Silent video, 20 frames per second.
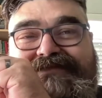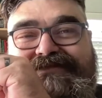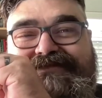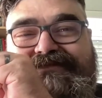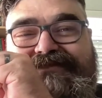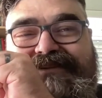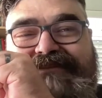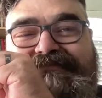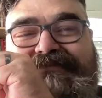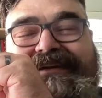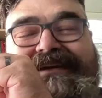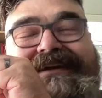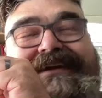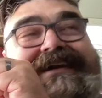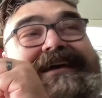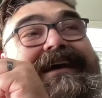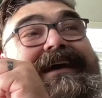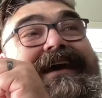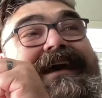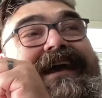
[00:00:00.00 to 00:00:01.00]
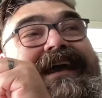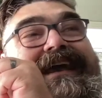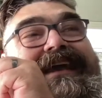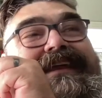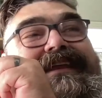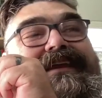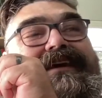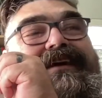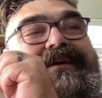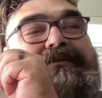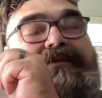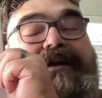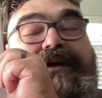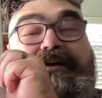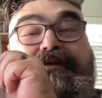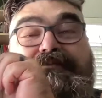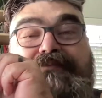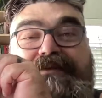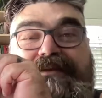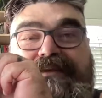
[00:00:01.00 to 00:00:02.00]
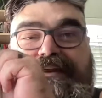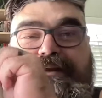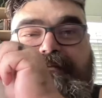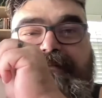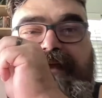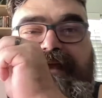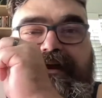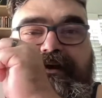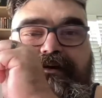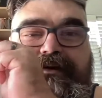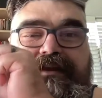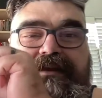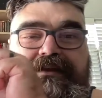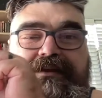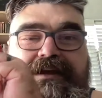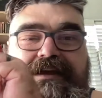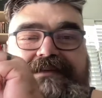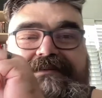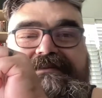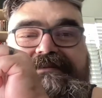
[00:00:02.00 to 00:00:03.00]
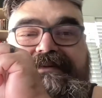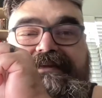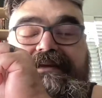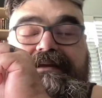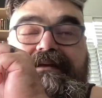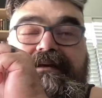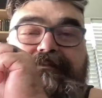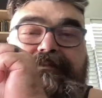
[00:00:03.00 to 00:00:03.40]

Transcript: stream. And um, I opened it. I'm like, oh, can you guys see?